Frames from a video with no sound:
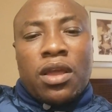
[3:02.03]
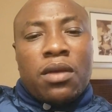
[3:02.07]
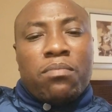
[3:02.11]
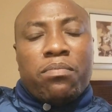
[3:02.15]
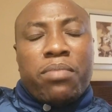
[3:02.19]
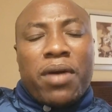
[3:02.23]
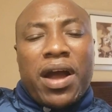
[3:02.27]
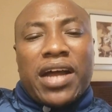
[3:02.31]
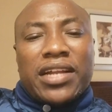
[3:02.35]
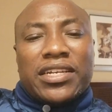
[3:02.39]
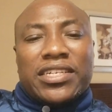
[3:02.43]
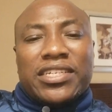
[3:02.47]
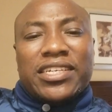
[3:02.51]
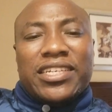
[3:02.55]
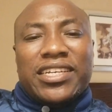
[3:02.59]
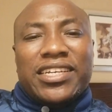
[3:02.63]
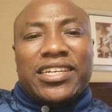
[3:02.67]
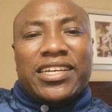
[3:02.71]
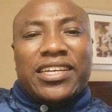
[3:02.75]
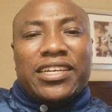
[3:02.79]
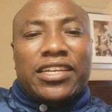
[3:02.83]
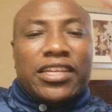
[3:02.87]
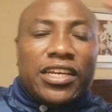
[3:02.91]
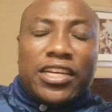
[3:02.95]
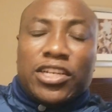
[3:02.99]
but
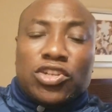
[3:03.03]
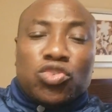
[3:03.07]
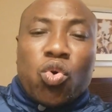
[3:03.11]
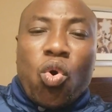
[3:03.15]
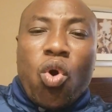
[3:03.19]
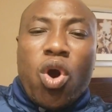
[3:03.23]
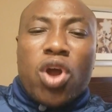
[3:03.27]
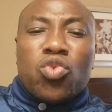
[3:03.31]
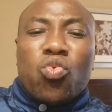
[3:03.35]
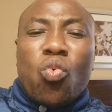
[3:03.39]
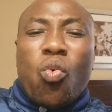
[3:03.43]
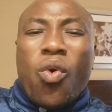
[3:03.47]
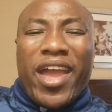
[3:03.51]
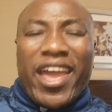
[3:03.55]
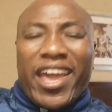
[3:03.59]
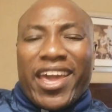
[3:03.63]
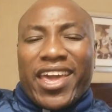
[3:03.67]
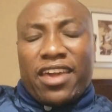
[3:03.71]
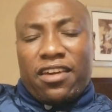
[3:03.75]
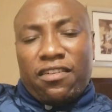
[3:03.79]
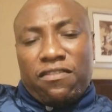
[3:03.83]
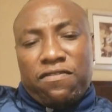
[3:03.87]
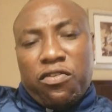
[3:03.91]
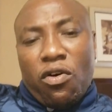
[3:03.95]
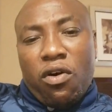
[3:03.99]
it, it won't work
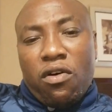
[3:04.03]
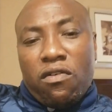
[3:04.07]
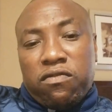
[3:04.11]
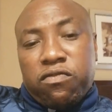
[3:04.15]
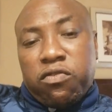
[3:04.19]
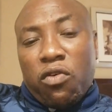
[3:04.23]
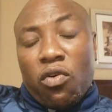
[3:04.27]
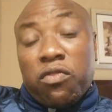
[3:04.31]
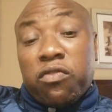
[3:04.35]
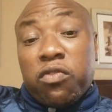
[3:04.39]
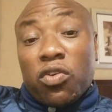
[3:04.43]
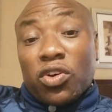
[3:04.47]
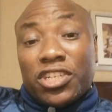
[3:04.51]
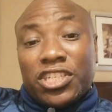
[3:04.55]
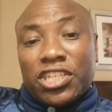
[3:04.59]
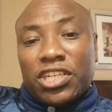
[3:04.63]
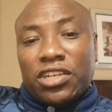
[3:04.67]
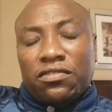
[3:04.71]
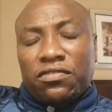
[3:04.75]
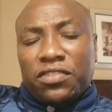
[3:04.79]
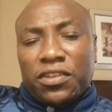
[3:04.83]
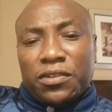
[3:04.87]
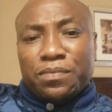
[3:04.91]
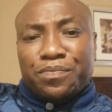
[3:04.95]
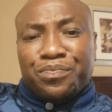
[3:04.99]
for, for, for
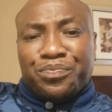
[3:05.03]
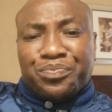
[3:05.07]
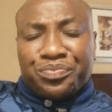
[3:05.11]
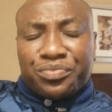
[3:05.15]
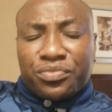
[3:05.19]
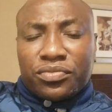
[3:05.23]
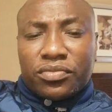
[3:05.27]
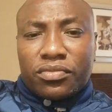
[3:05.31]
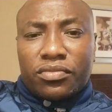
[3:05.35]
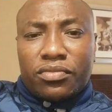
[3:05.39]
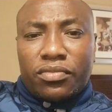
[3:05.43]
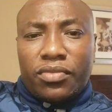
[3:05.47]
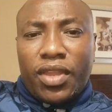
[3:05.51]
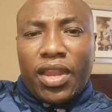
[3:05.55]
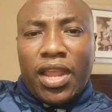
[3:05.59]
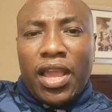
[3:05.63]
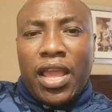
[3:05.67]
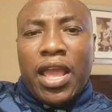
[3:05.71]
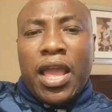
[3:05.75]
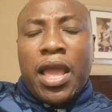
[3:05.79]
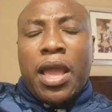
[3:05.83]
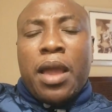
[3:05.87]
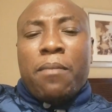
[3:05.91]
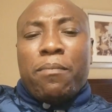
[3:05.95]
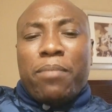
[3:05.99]
TV.
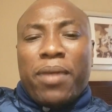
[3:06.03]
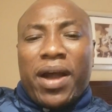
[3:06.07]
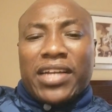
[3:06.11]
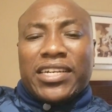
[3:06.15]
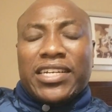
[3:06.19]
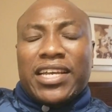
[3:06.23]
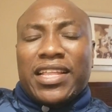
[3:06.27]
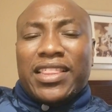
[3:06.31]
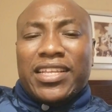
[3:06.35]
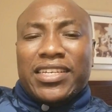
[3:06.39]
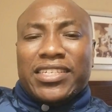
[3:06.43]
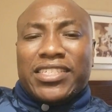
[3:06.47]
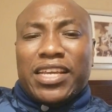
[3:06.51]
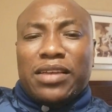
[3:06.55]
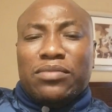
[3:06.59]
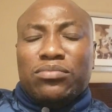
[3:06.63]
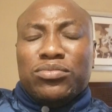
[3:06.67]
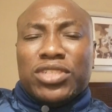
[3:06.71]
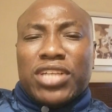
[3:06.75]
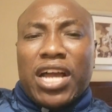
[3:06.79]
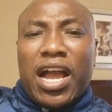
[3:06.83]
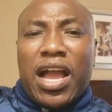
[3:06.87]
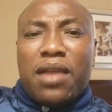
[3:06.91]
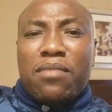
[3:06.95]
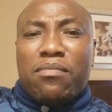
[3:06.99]
But at the same
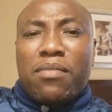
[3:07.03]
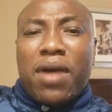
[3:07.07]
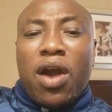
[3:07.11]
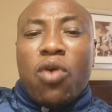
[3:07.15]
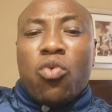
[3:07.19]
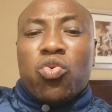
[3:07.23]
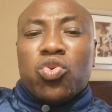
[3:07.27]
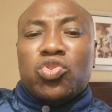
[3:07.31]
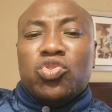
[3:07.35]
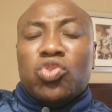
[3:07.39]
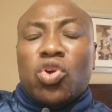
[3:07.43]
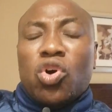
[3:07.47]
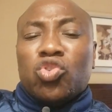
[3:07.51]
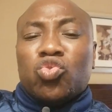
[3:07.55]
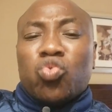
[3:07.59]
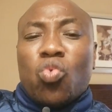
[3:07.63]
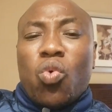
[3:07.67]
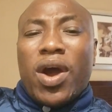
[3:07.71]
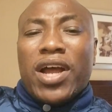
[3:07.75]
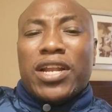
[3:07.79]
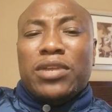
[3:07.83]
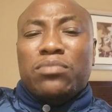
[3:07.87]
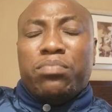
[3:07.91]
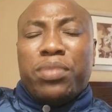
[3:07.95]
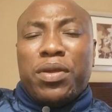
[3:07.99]
time, I would not
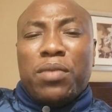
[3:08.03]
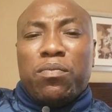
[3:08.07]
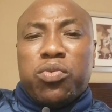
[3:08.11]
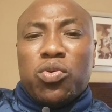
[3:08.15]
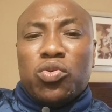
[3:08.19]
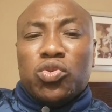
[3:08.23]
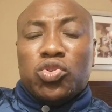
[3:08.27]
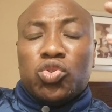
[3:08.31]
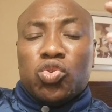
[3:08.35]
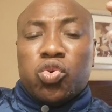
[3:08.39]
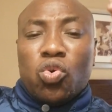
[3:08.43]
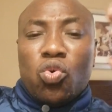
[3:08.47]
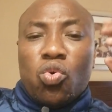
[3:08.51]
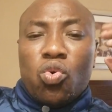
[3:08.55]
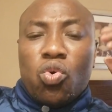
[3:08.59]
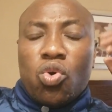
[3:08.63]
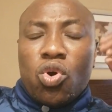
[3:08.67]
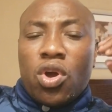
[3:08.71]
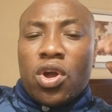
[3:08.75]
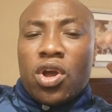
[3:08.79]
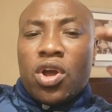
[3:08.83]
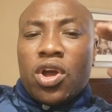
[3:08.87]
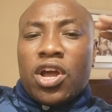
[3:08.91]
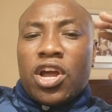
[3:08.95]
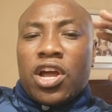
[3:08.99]
want people to,
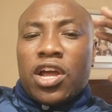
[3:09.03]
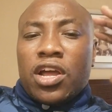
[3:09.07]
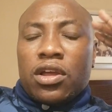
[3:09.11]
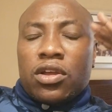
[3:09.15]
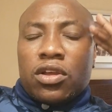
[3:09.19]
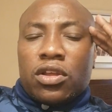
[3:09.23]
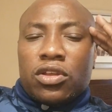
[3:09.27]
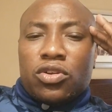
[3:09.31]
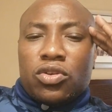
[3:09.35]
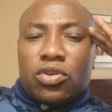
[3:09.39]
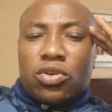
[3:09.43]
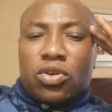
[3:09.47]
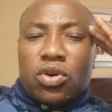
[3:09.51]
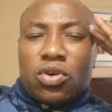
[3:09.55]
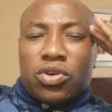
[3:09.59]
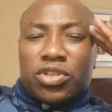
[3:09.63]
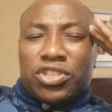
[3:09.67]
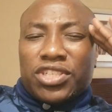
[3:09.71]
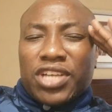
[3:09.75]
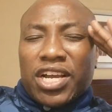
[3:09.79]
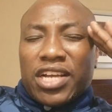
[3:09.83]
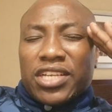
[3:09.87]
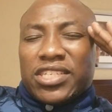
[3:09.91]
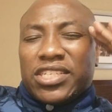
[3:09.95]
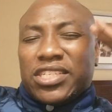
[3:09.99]
you know,
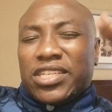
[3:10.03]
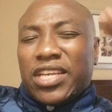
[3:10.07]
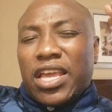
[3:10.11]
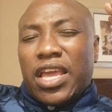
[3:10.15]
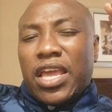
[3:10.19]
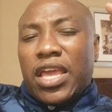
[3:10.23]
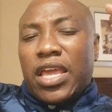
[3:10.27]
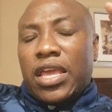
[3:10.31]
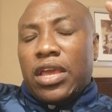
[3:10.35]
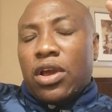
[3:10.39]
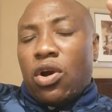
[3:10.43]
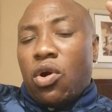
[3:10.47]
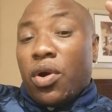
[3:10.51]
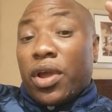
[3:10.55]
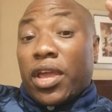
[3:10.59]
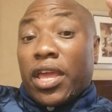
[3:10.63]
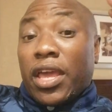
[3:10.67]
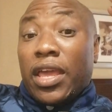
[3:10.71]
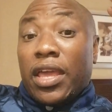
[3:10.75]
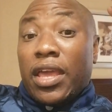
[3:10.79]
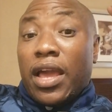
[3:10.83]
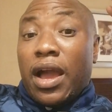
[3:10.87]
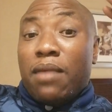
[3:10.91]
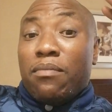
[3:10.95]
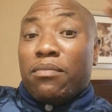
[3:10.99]
just say,
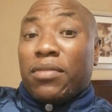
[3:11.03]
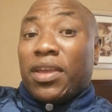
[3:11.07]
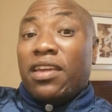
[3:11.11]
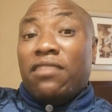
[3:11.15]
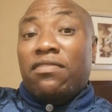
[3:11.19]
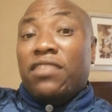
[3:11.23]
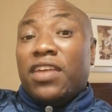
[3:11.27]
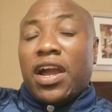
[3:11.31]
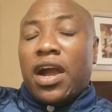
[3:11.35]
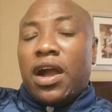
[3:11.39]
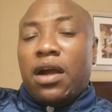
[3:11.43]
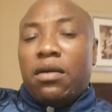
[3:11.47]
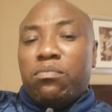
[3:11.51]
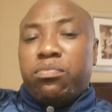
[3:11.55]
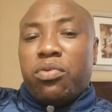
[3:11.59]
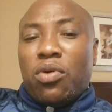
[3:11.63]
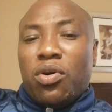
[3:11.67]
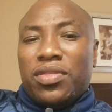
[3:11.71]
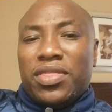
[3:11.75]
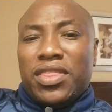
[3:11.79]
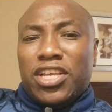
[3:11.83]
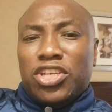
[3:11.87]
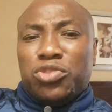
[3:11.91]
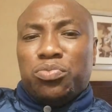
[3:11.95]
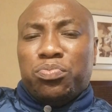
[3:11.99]
okay, I'm giving up
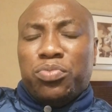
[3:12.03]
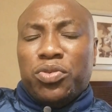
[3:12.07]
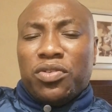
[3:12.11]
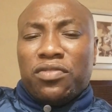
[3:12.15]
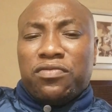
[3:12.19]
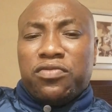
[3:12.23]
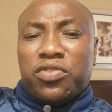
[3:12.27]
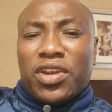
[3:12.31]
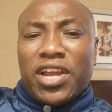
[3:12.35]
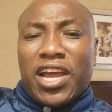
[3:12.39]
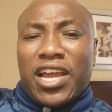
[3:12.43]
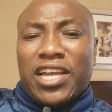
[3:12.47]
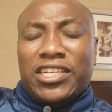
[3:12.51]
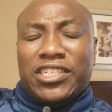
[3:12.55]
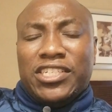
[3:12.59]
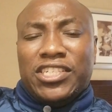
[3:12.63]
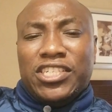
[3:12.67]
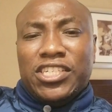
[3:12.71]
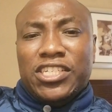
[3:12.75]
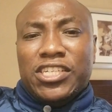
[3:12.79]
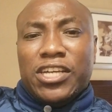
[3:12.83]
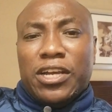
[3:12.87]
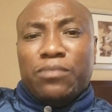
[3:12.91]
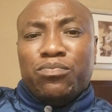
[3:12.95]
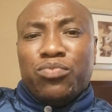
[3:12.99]
on this beautiful
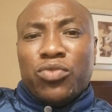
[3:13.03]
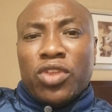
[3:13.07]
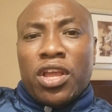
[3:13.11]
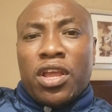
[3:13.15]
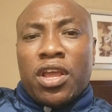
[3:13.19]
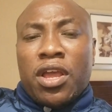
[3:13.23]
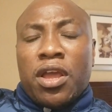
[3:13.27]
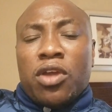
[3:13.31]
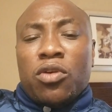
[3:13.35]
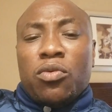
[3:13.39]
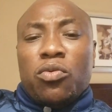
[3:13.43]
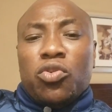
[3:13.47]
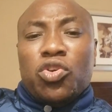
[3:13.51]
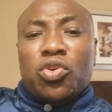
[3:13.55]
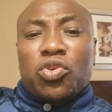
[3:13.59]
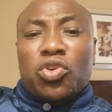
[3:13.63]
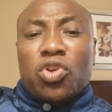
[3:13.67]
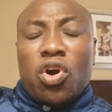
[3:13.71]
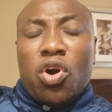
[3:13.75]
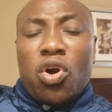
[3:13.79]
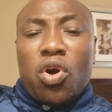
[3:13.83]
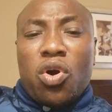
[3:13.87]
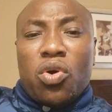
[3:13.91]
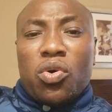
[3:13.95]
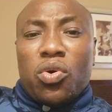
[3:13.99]
idea. You
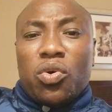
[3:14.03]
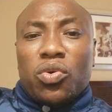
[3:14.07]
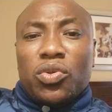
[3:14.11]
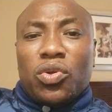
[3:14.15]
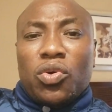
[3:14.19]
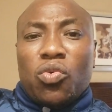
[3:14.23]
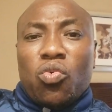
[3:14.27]
know,